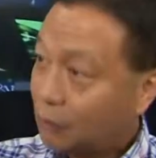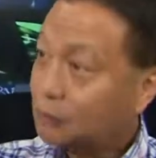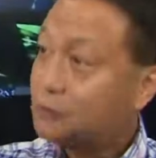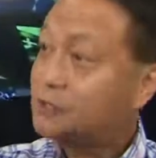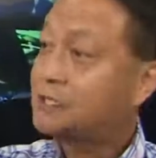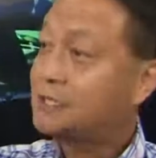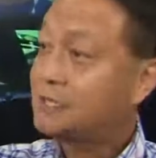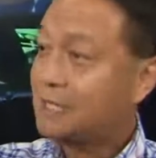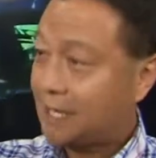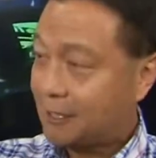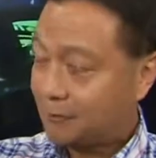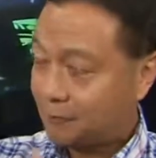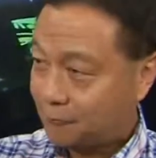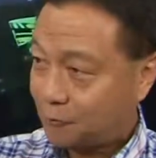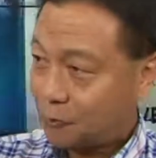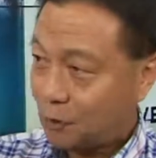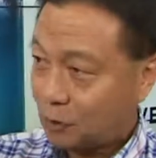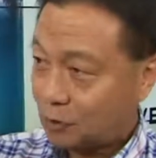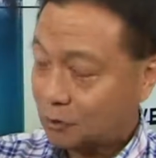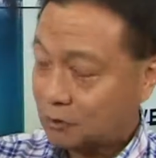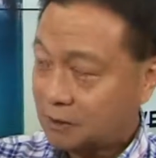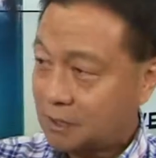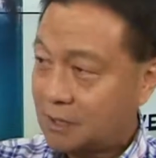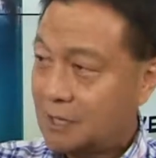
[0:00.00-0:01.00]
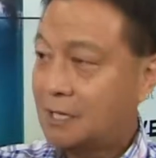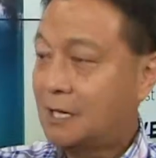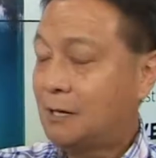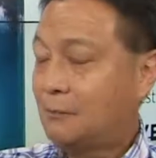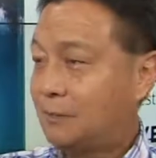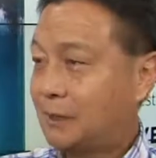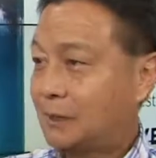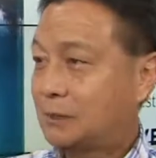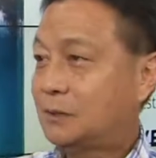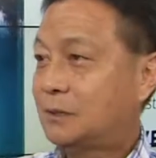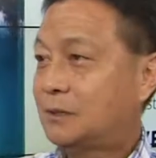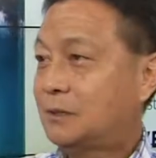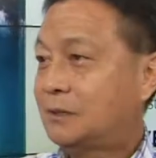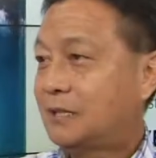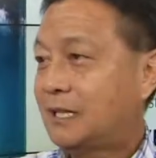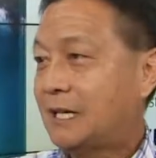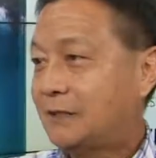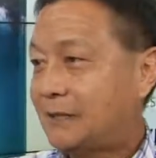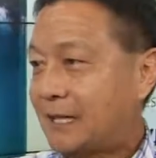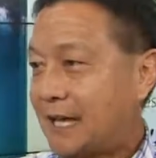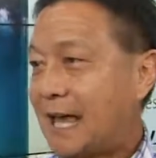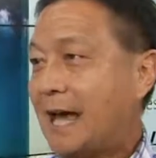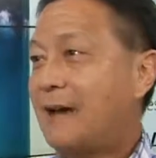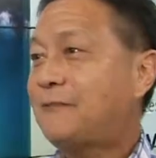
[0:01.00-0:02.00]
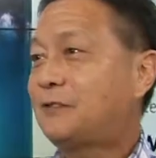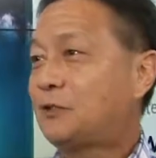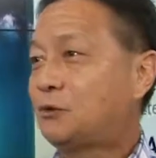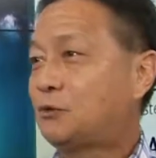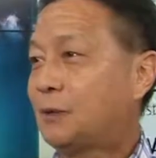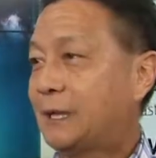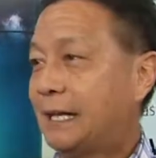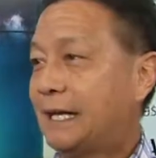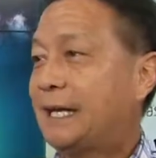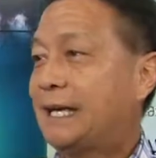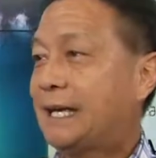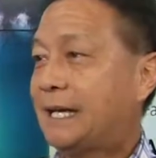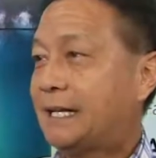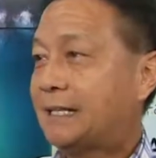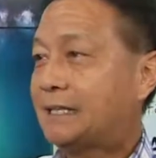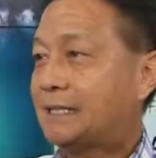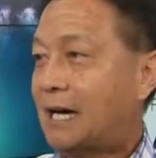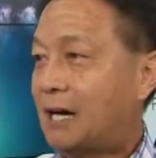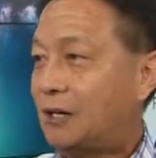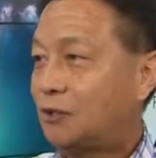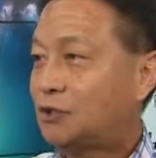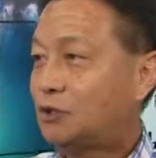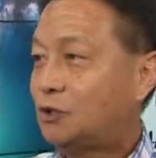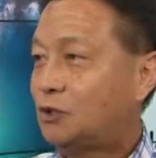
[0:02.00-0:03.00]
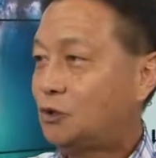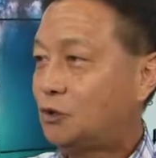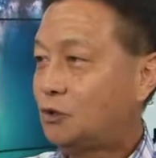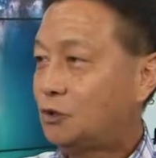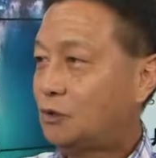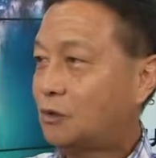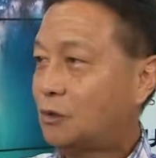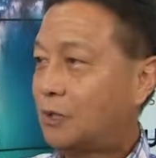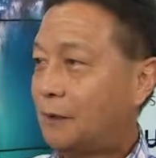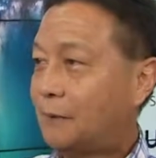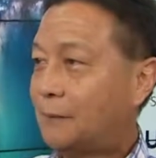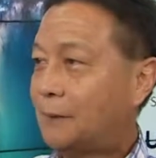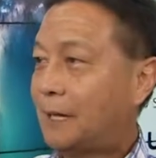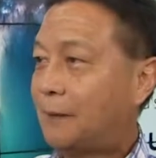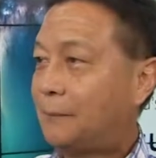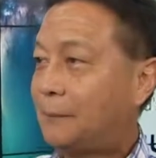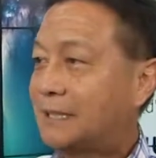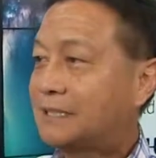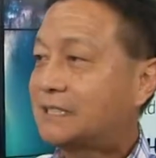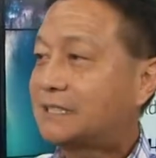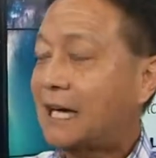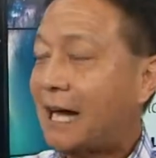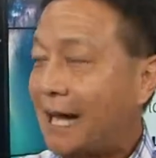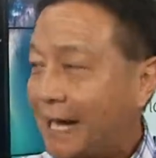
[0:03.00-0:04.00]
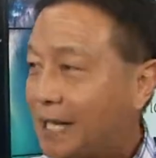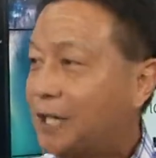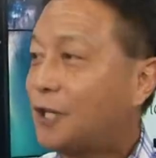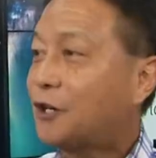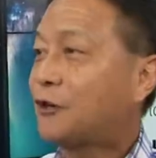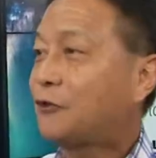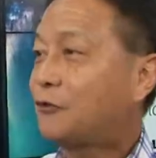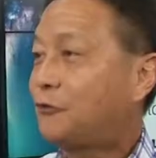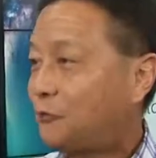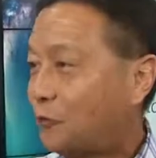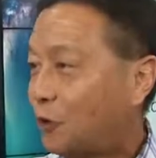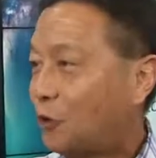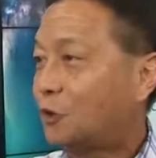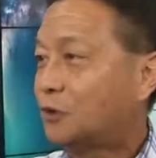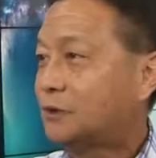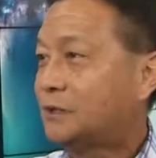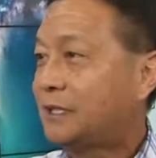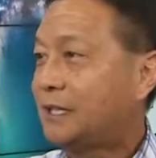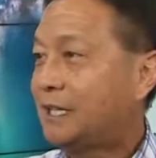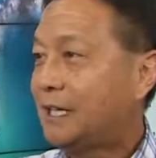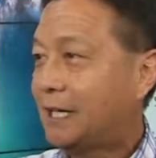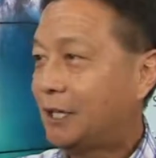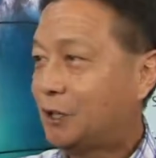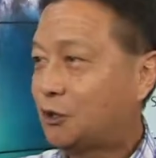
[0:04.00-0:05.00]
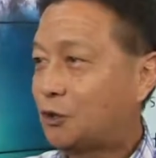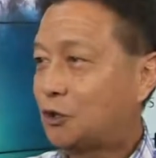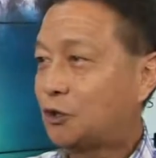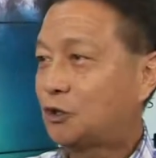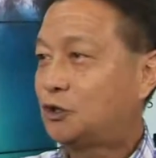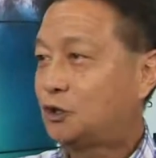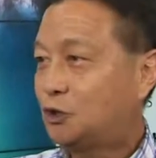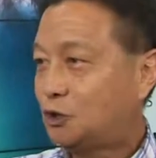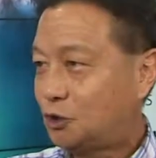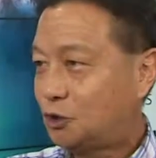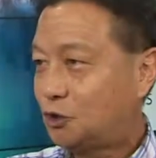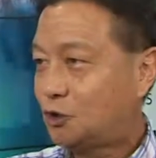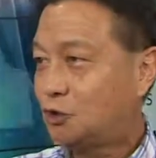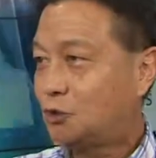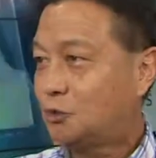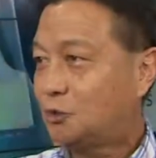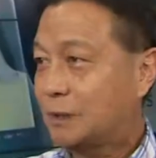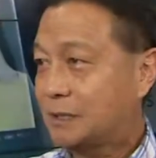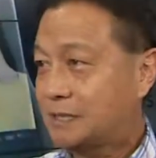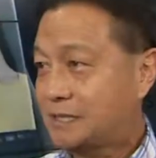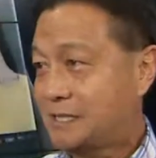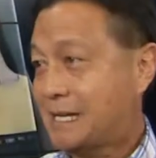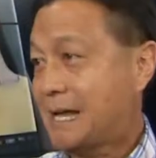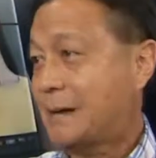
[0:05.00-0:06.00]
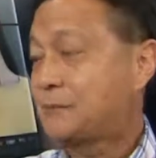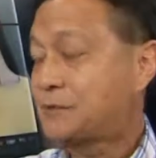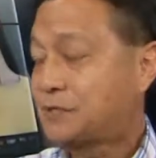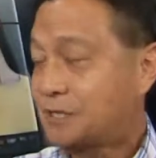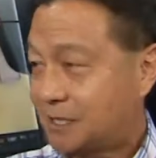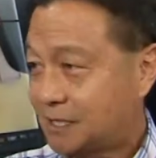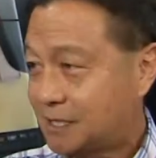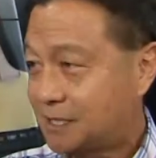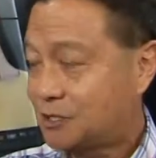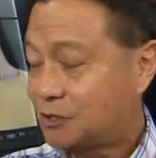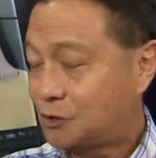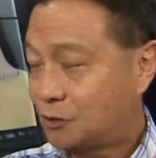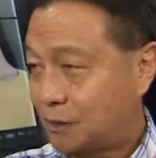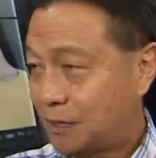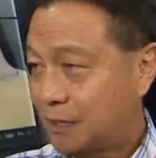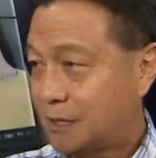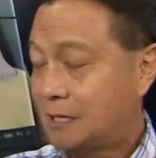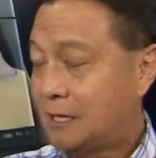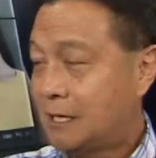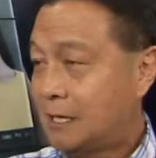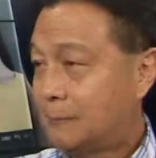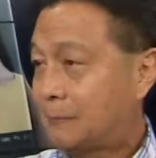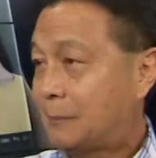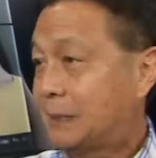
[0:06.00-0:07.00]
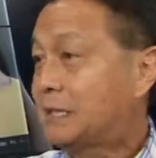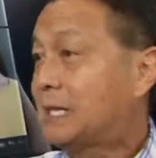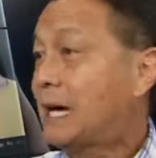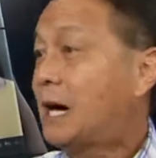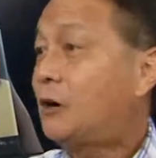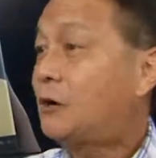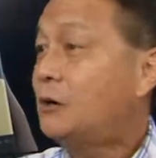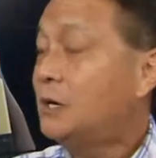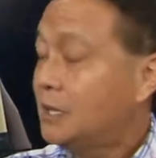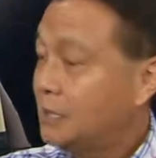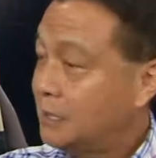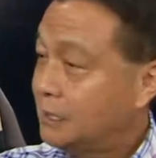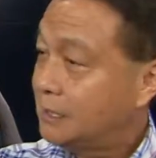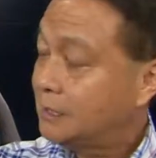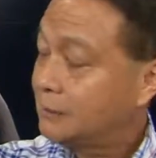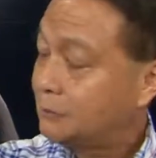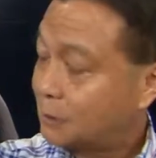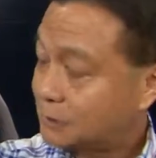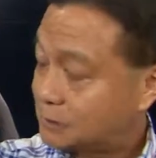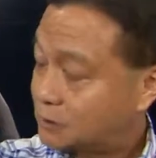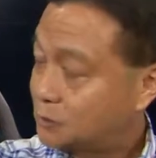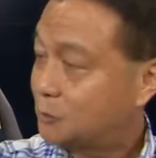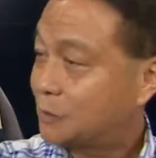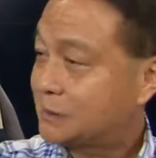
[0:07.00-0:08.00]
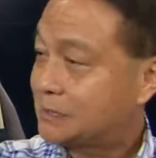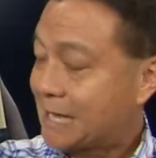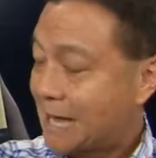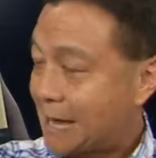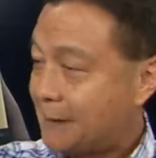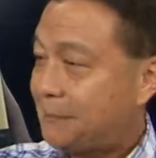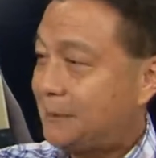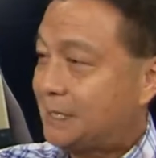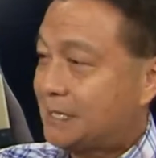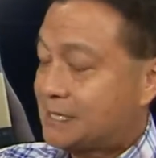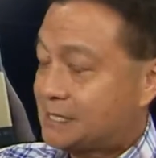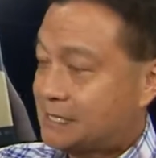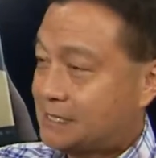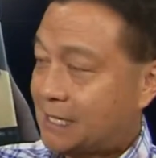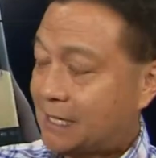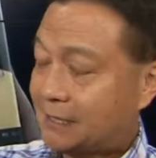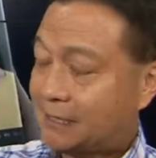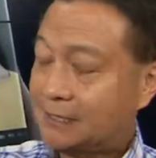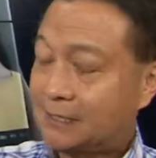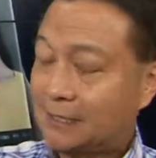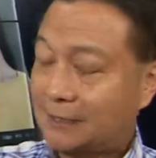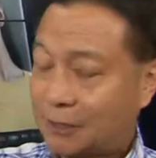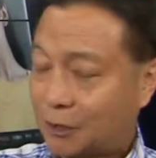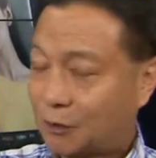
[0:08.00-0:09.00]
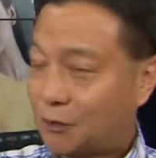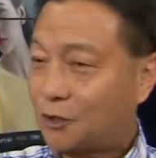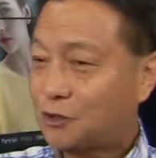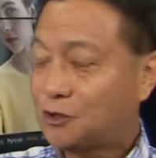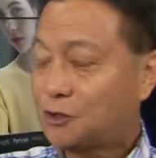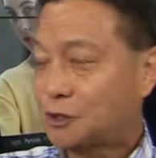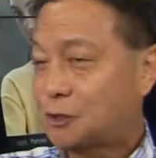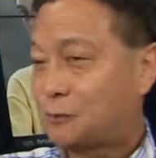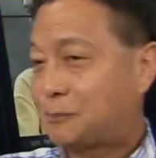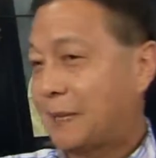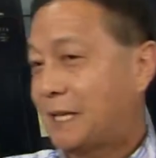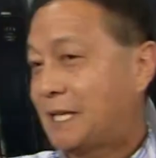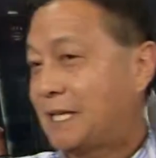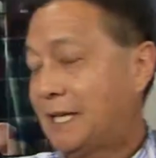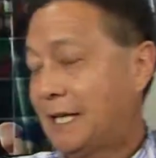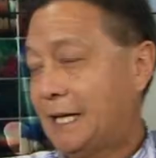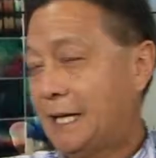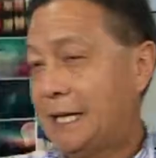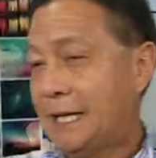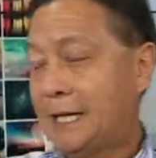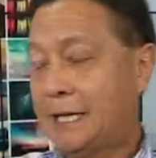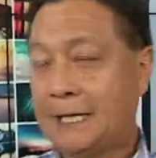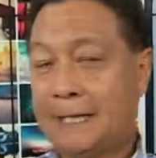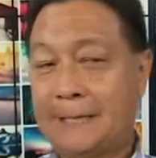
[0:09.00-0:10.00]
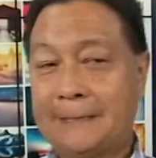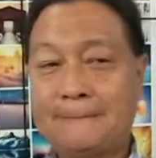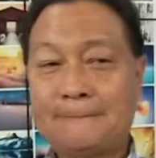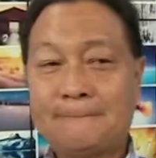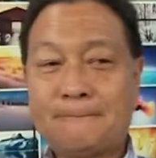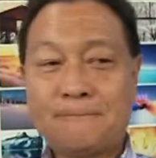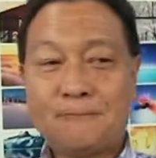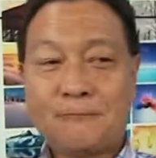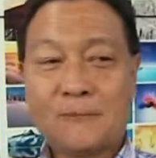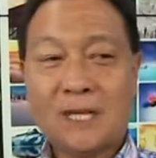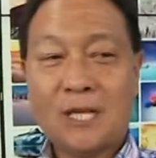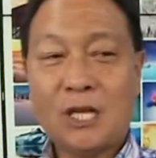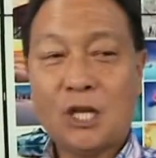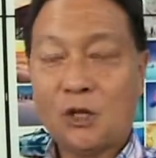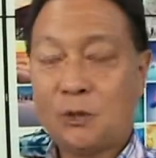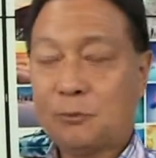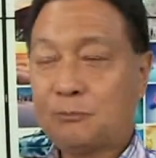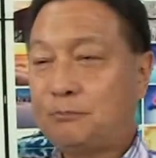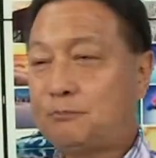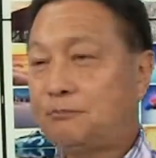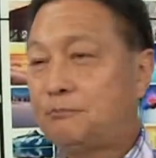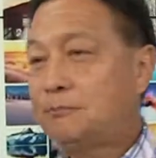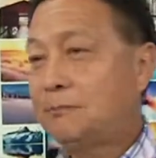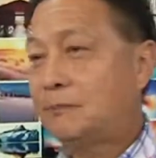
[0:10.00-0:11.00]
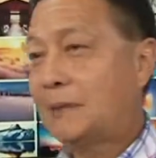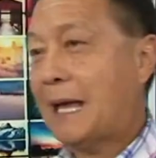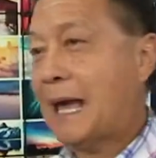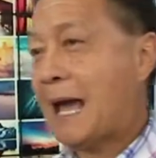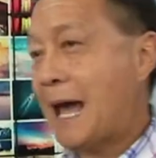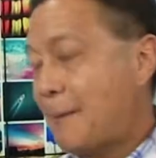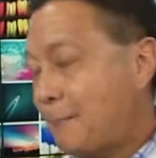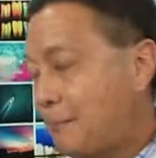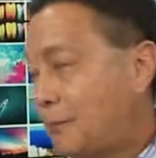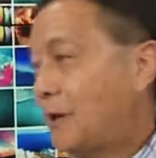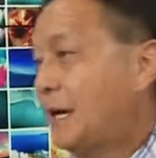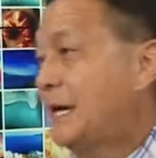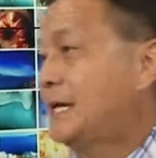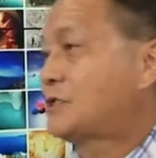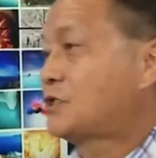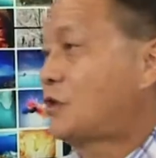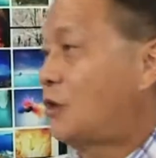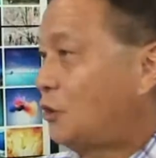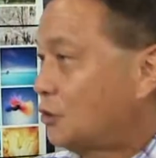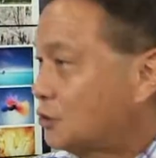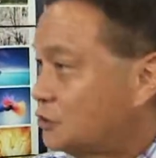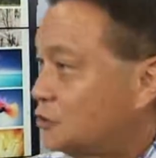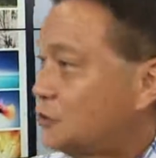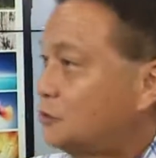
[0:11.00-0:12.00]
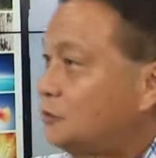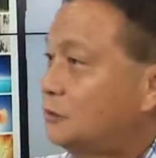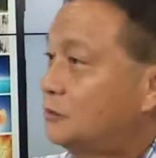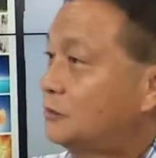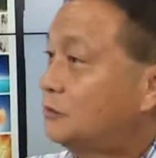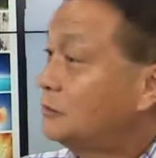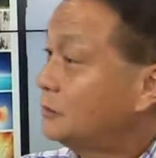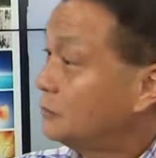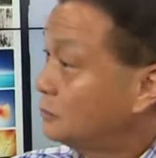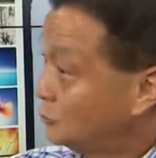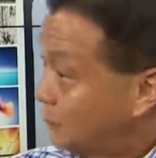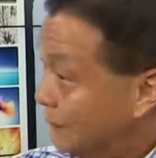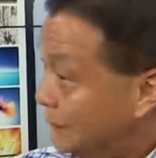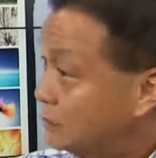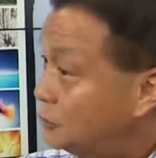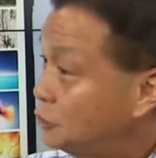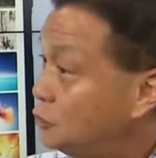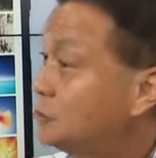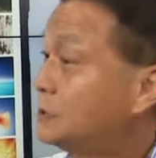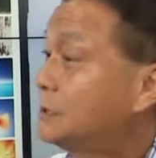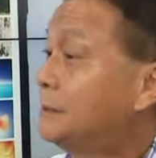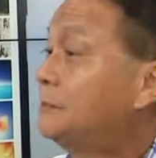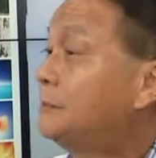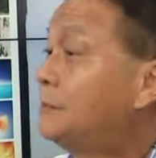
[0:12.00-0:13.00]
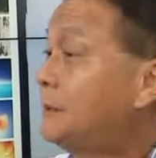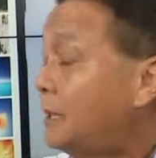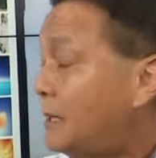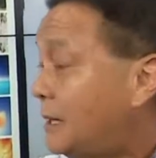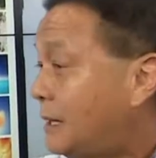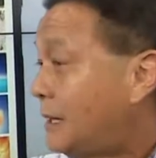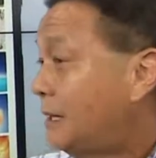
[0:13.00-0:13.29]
outside fold. But they have to really get it down to a tighter fold in order to do what Samsung is doing. But now, what's happening is that they're also speculating that, Apple has also went to some